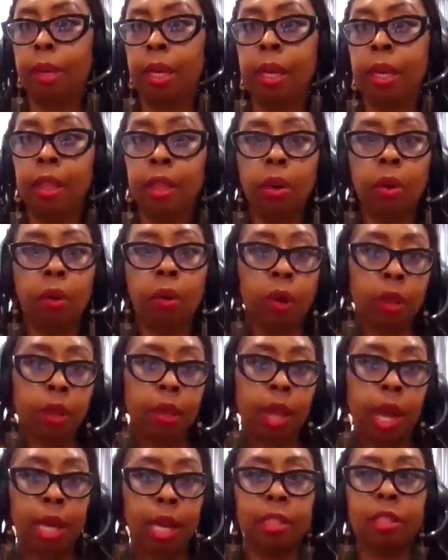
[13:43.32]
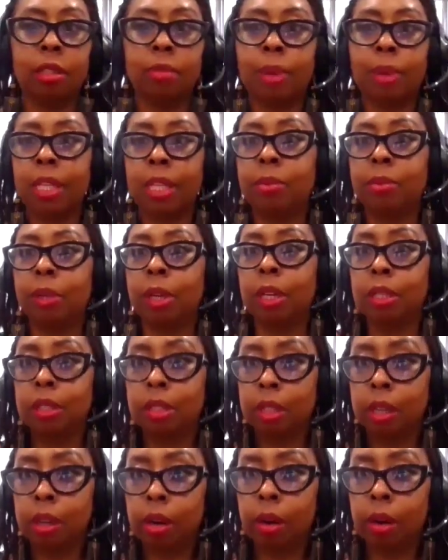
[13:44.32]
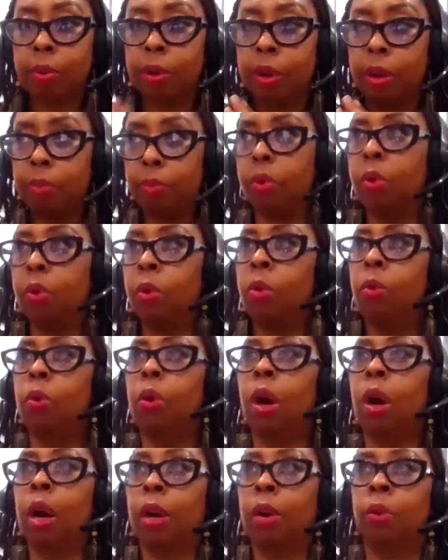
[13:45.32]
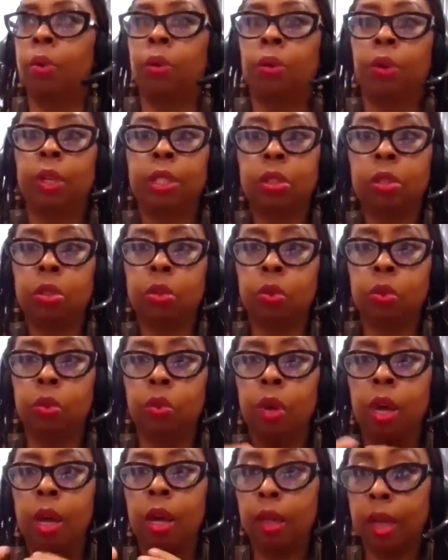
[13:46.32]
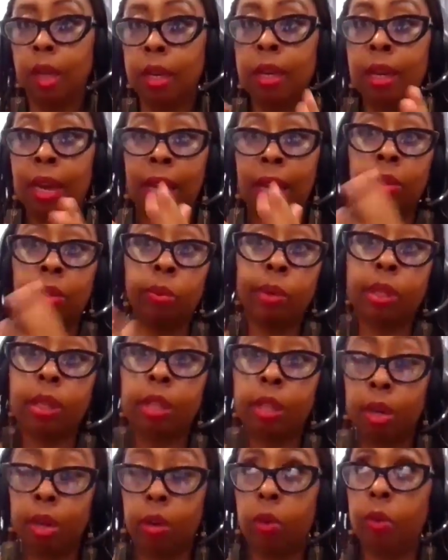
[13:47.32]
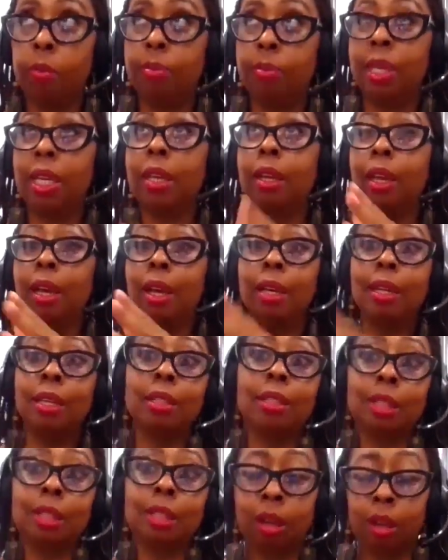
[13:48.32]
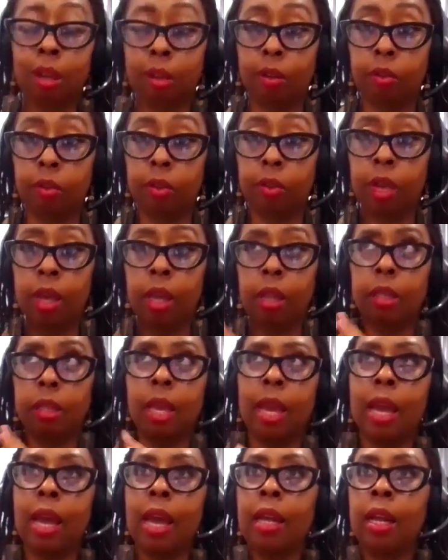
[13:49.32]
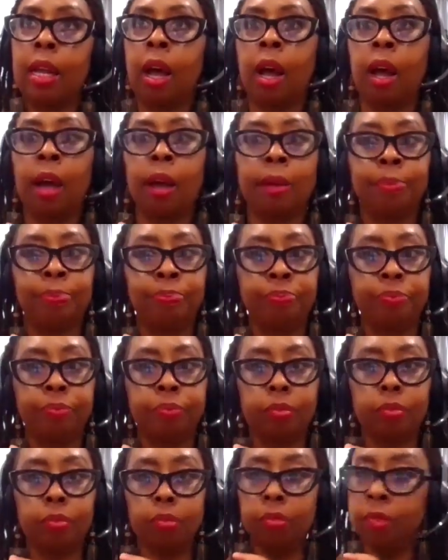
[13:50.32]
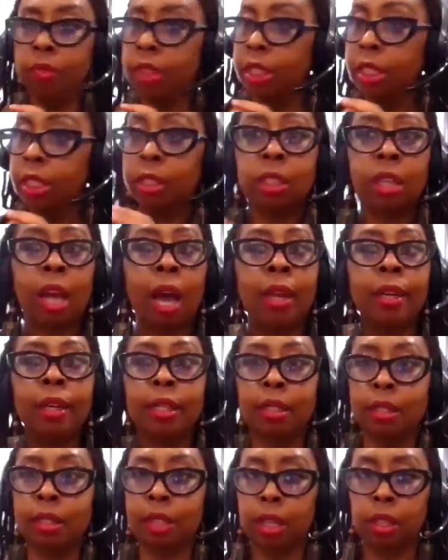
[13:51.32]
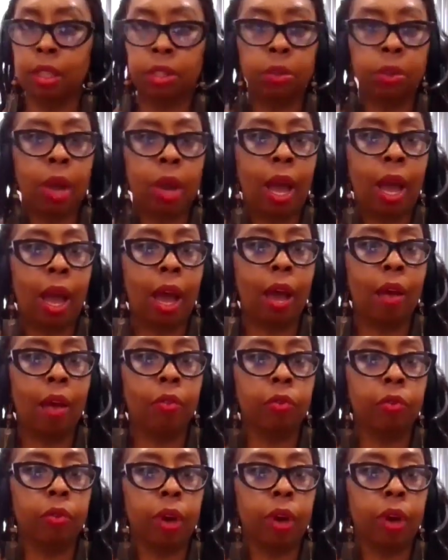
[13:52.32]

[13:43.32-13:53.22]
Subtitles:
in the online space because there are people who are going to connect with you because of that the shyness that you have,